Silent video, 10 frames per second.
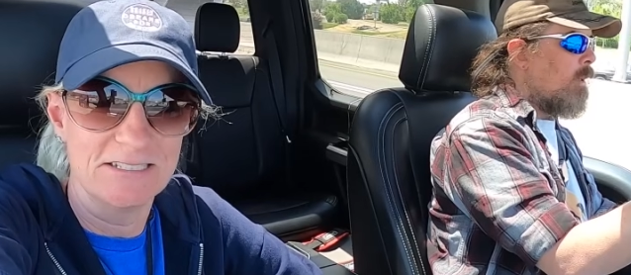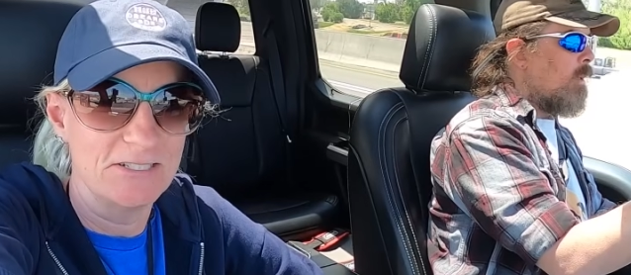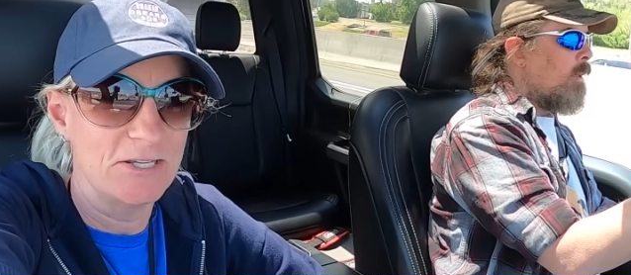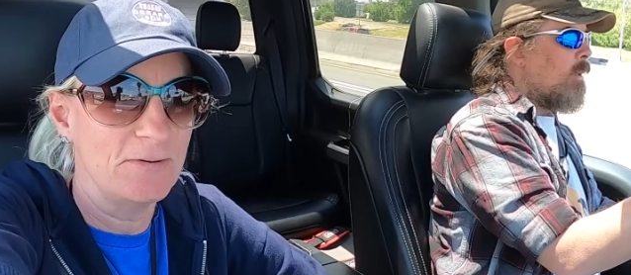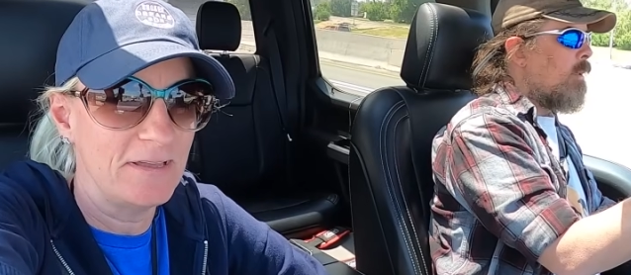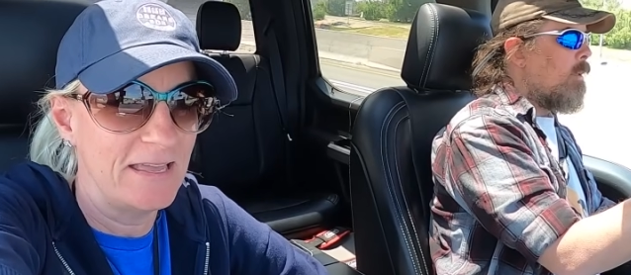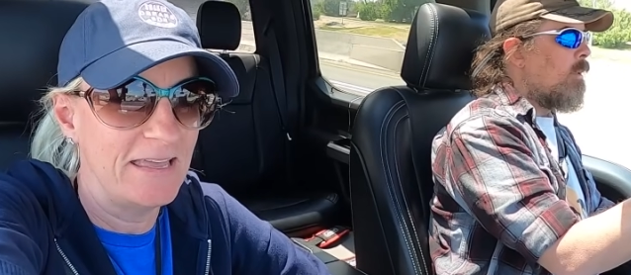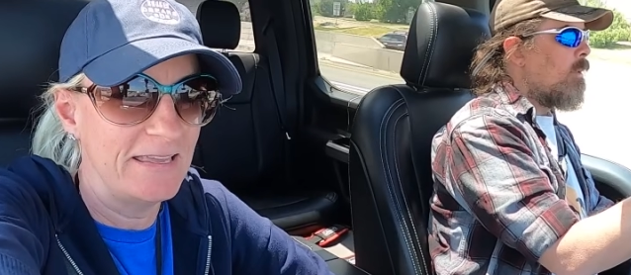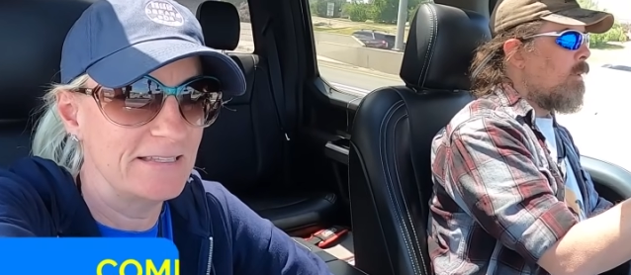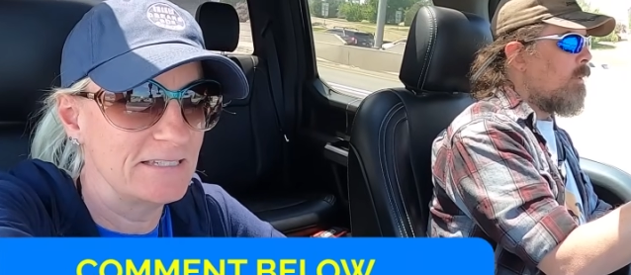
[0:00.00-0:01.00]
Speaker 1: Show of
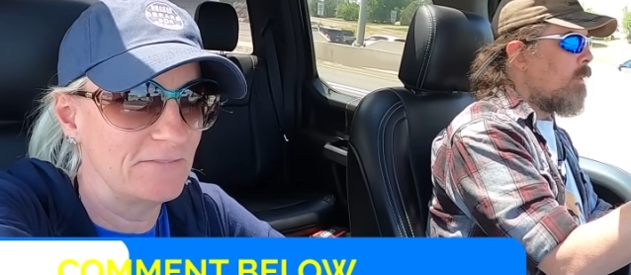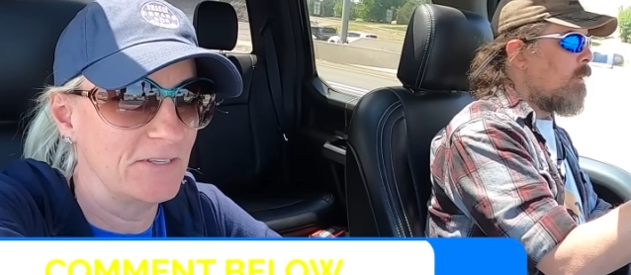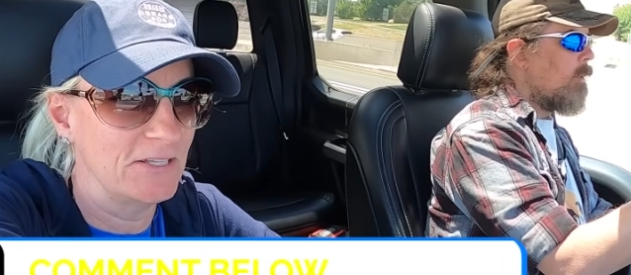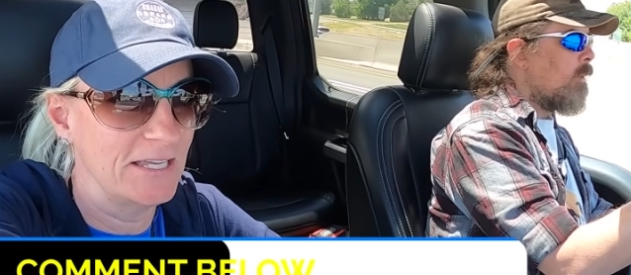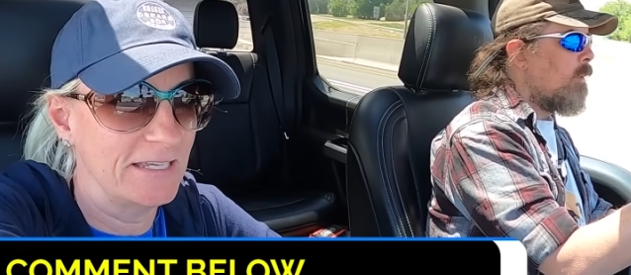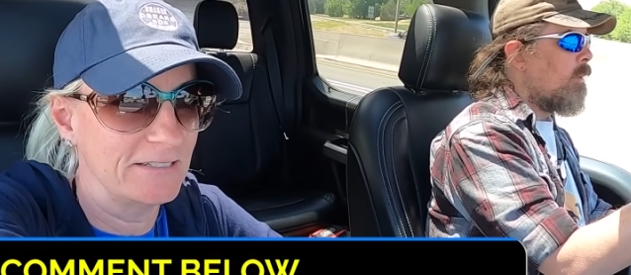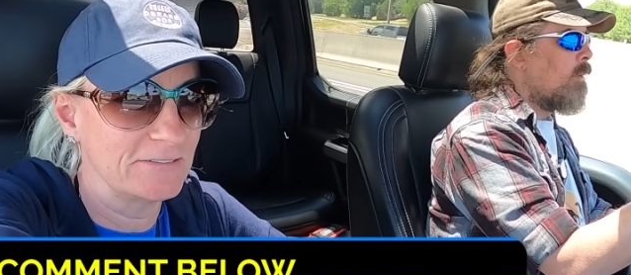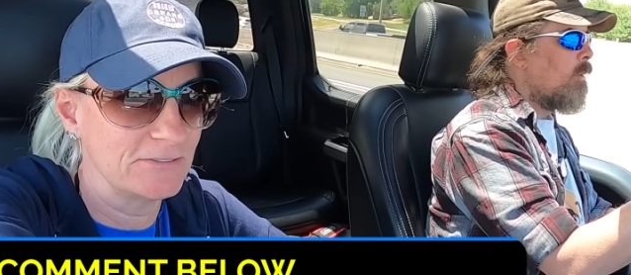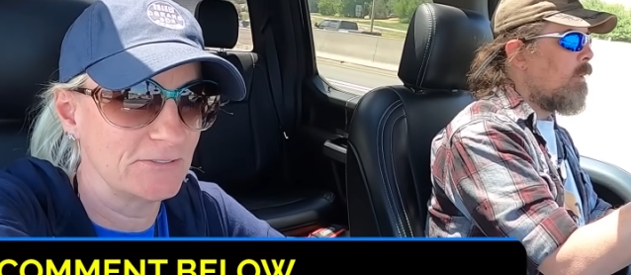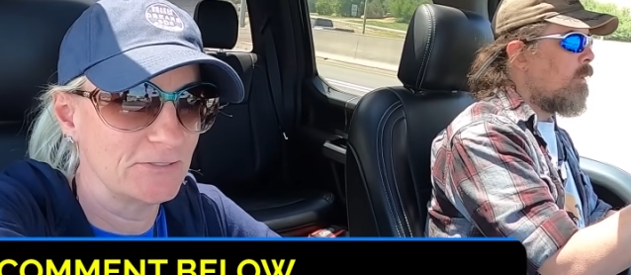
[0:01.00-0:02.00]
hands if you like
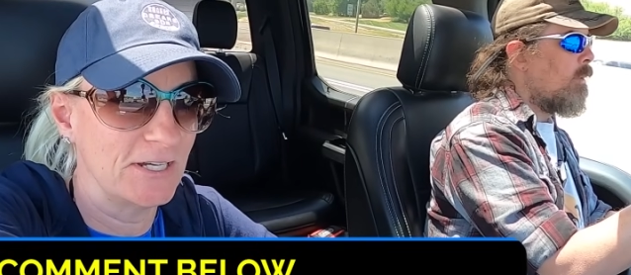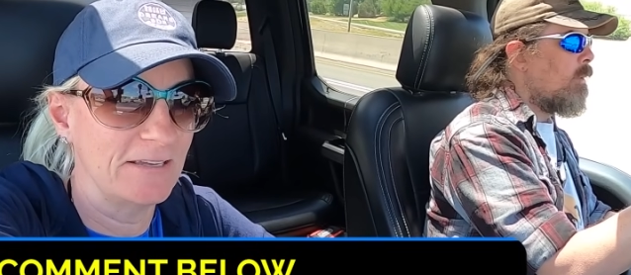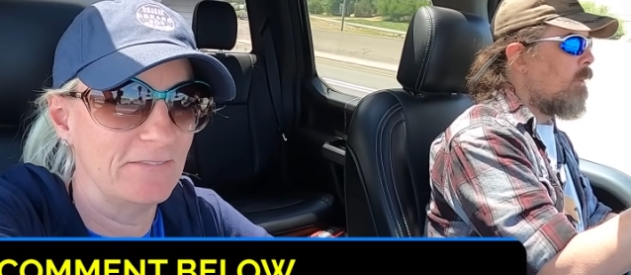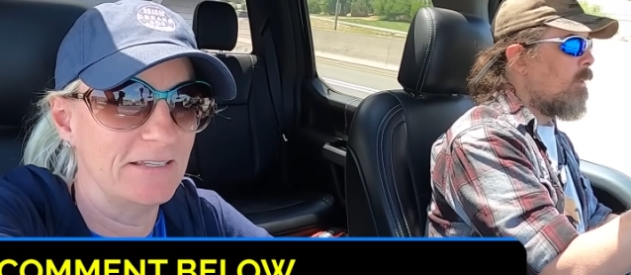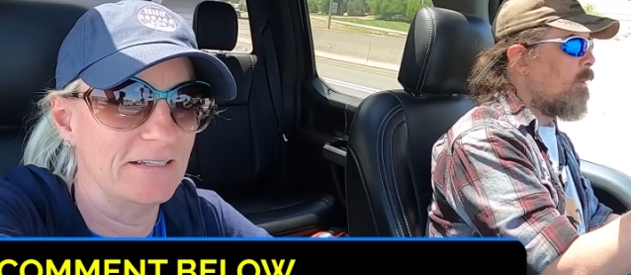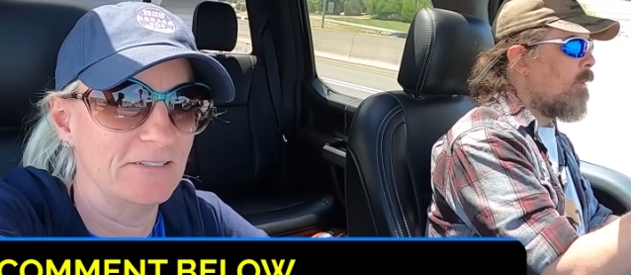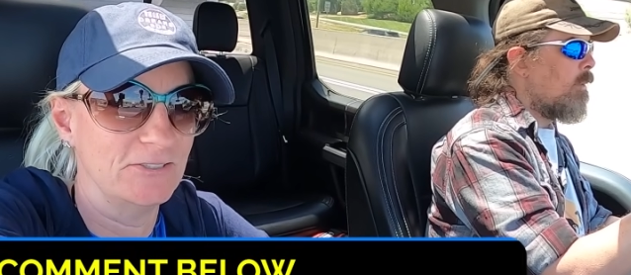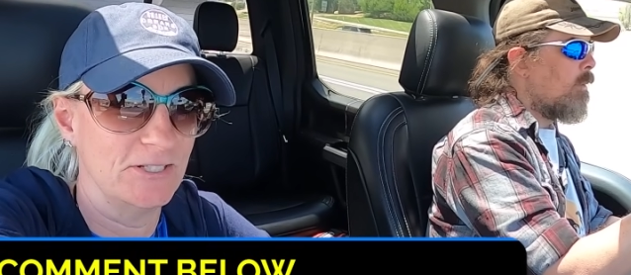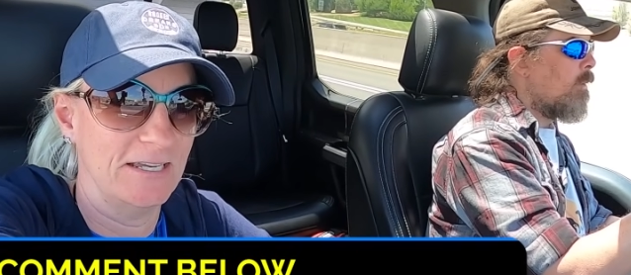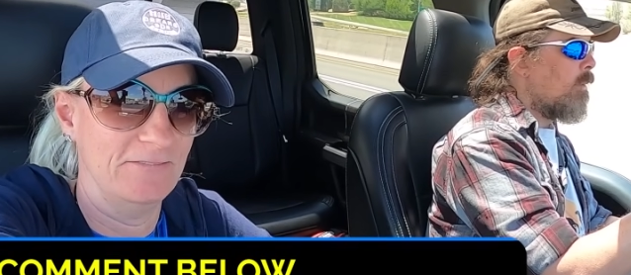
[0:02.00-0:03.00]
driving in
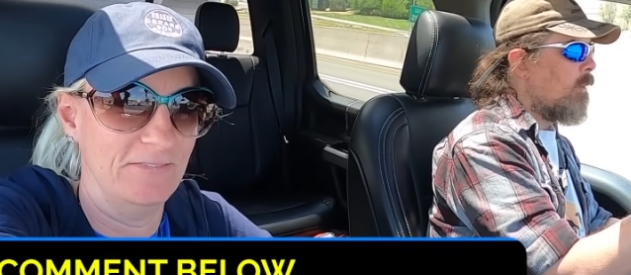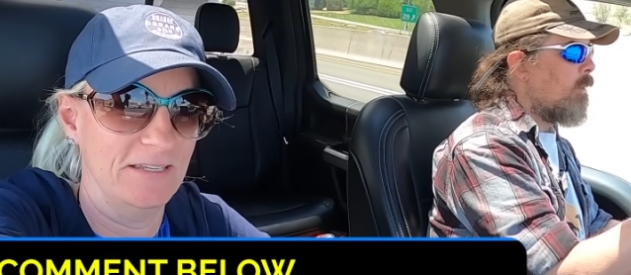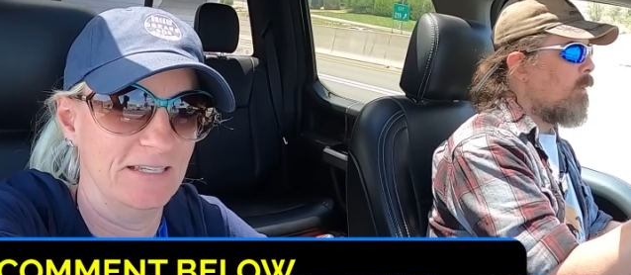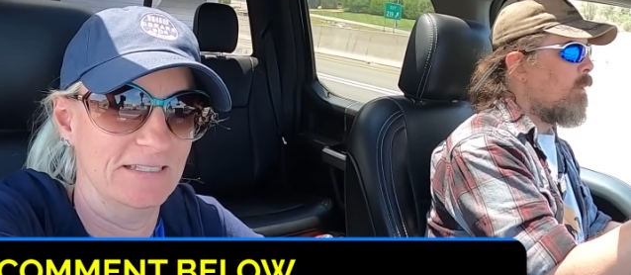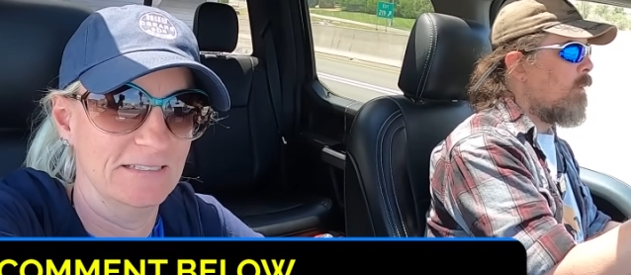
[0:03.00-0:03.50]
traffic.